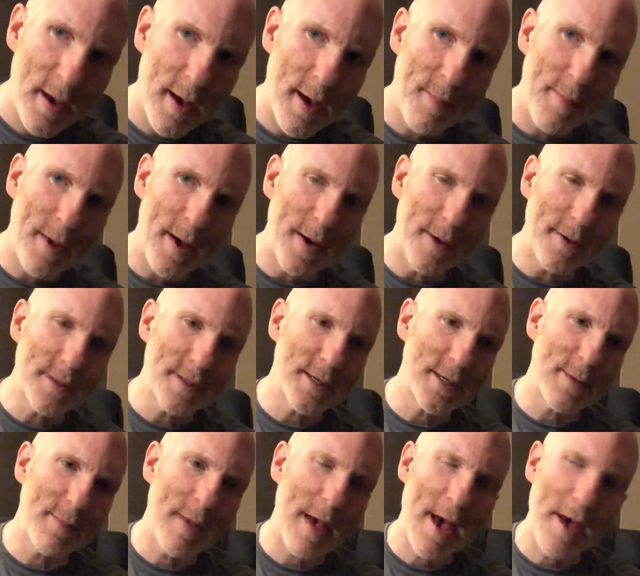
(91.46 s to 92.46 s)
about
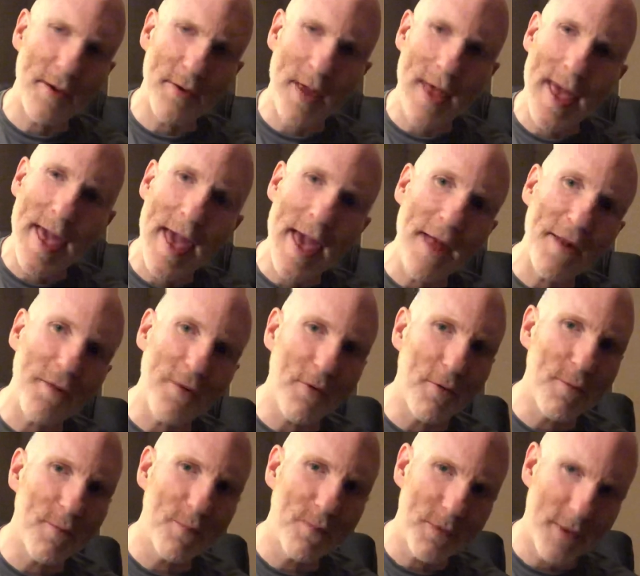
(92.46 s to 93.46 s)
how to
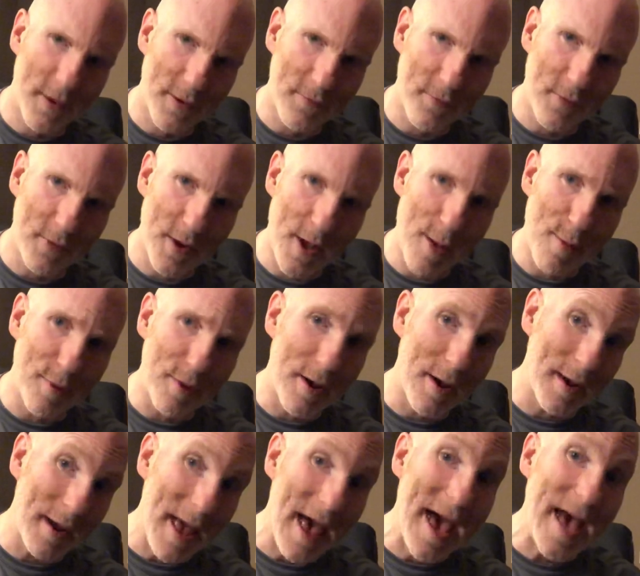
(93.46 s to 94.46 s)
handle these
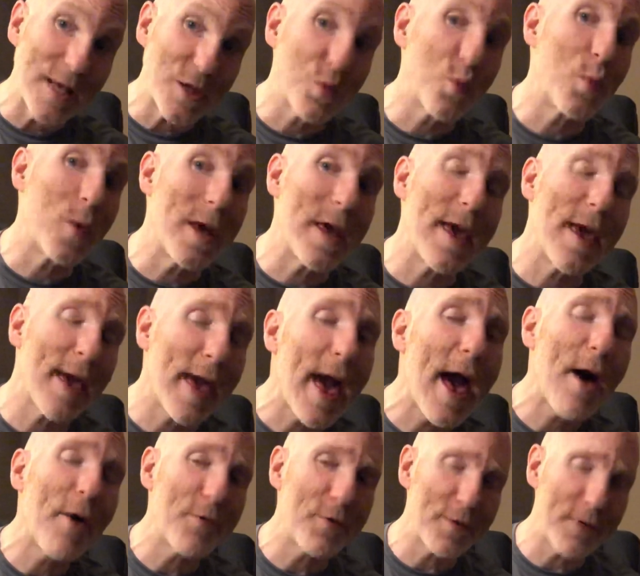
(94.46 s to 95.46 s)
phenomenon as we
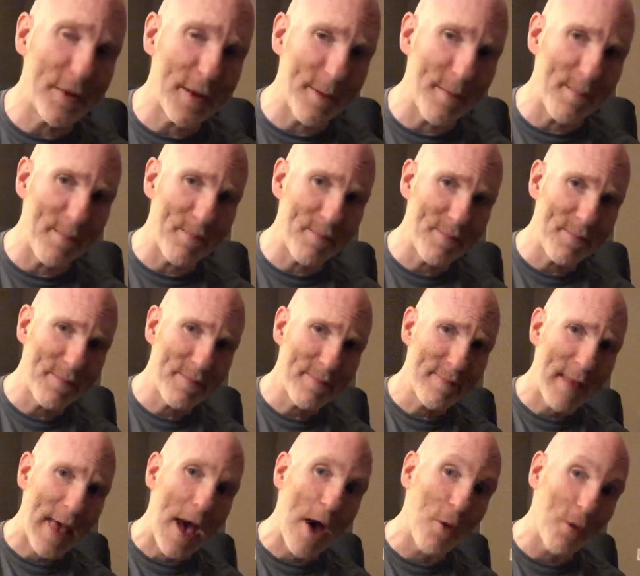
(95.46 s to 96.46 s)
encounter them
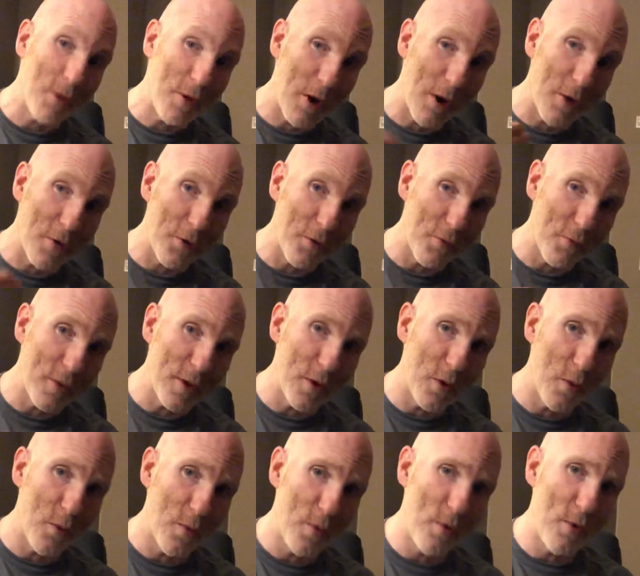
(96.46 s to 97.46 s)
out there in the
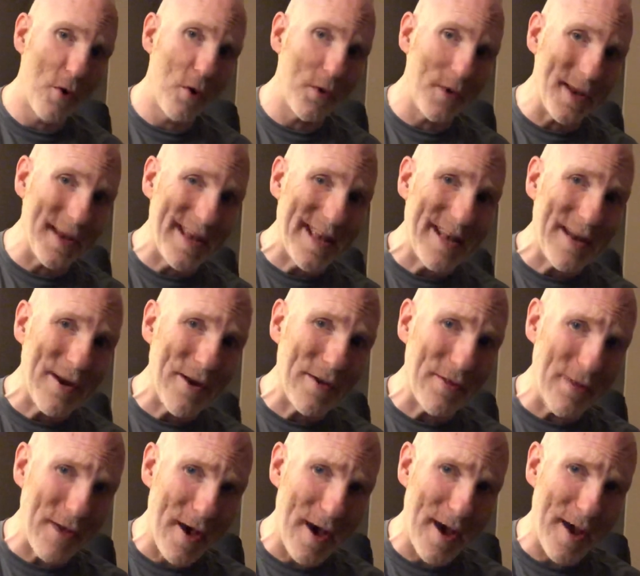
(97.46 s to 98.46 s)
real world in our
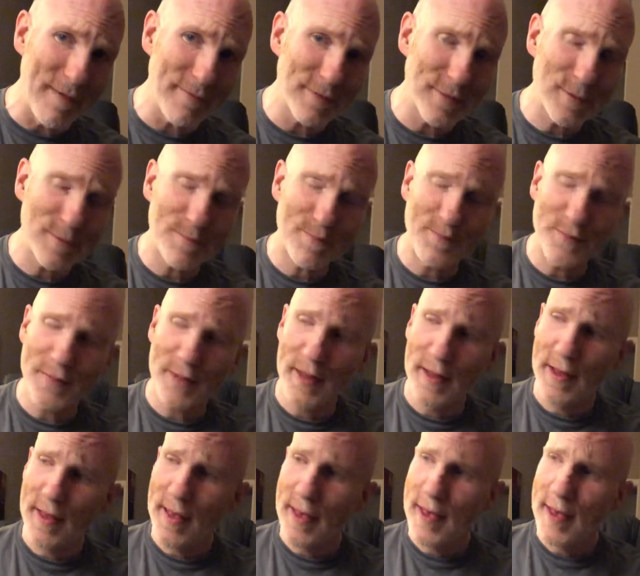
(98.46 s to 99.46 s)
lives
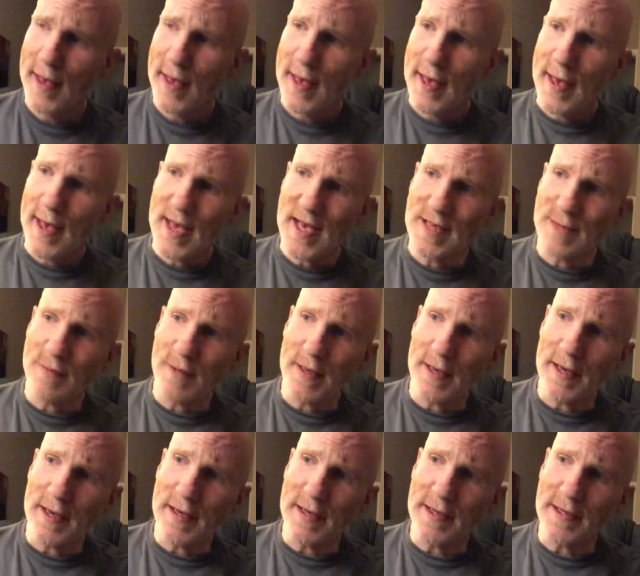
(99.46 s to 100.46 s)
is
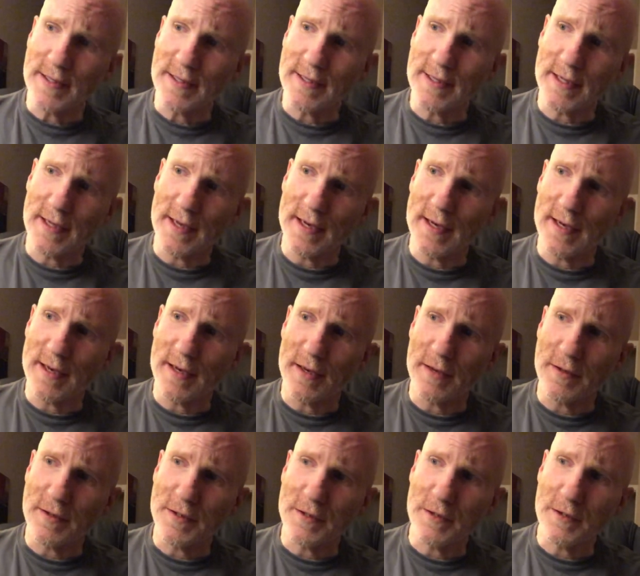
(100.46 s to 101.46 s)
because
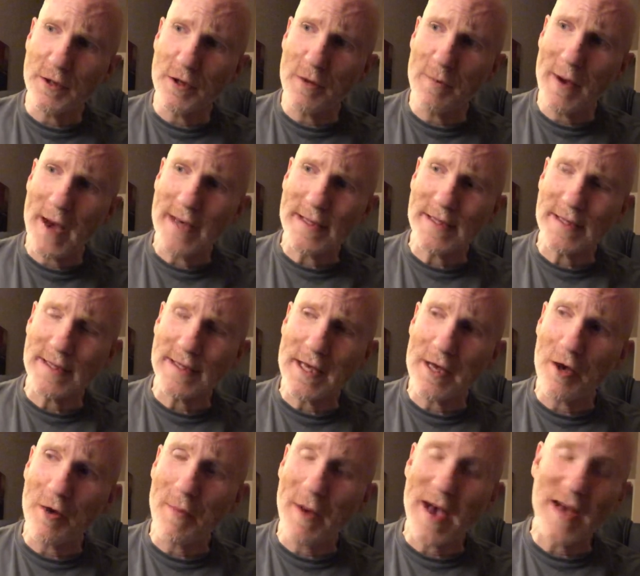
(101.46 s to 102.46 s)
sociopaths and
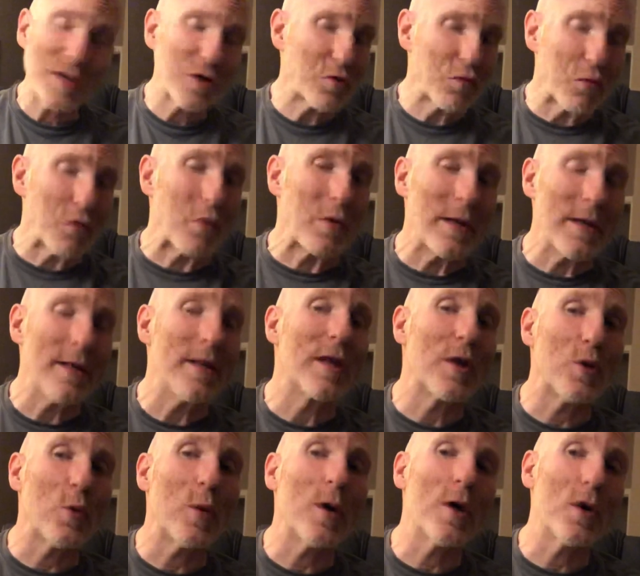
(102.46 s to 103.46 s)
psychopaths
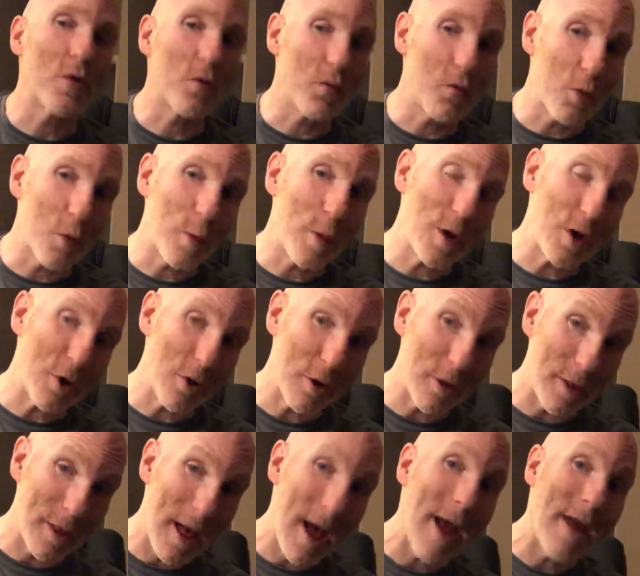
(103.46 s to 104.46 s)
really will ruin
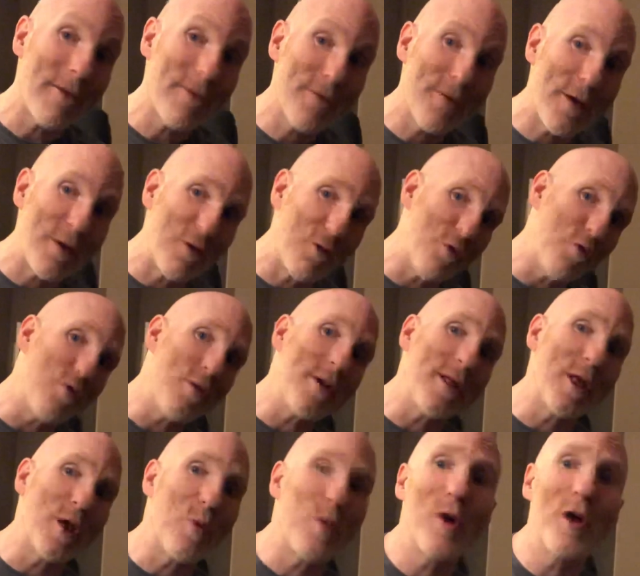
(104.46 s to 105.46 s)
your life and
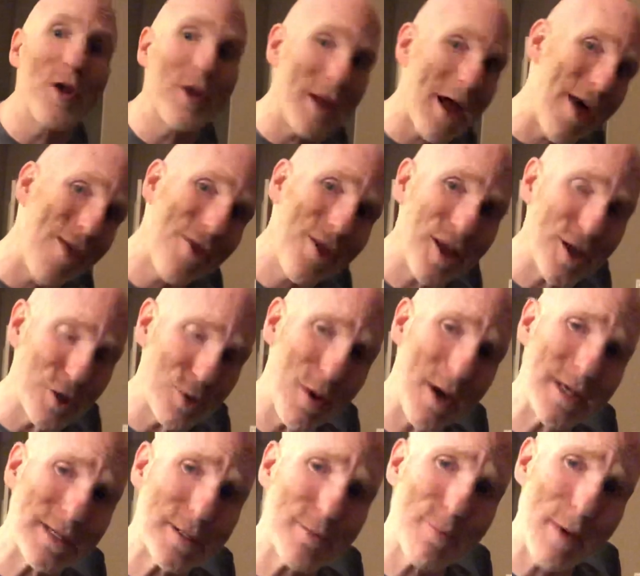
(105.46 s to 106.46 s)
really will not think
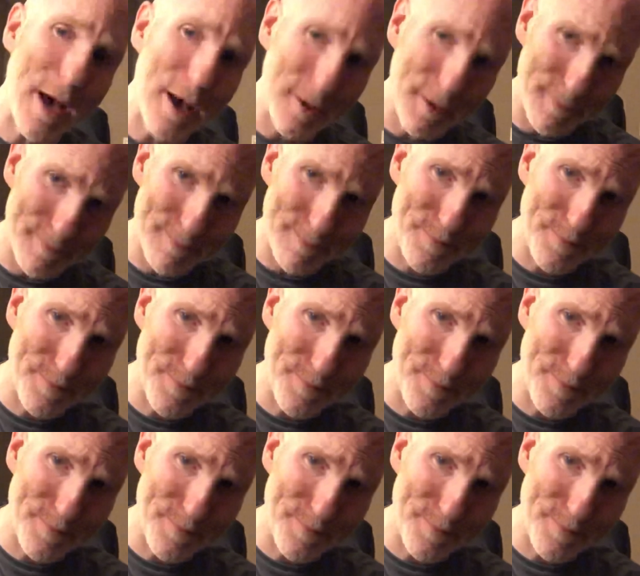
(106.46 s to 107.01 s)
twice about it.